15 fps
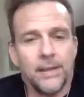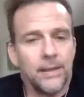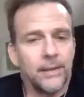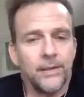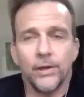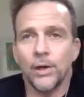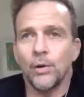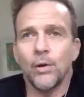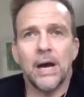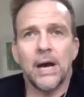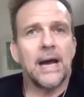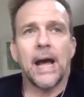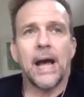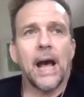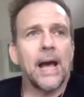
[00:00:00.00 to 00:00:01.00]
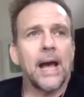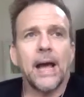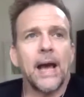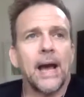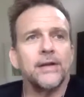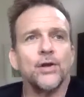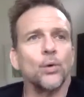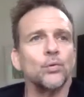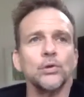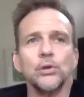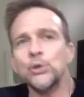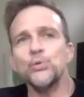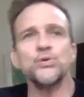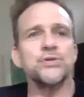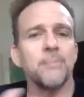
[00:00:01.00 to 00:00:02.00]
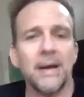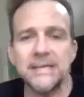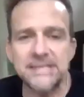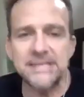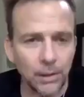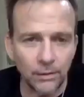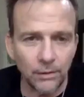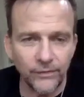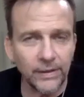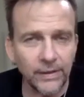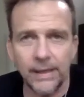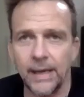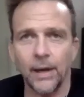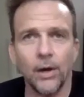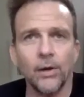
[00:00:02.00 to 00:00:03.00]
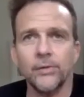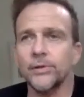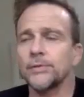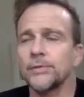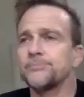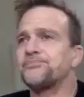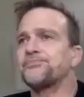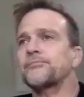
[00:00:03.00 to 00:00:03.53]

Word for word: You know, I, I, I don't lose myself in a character.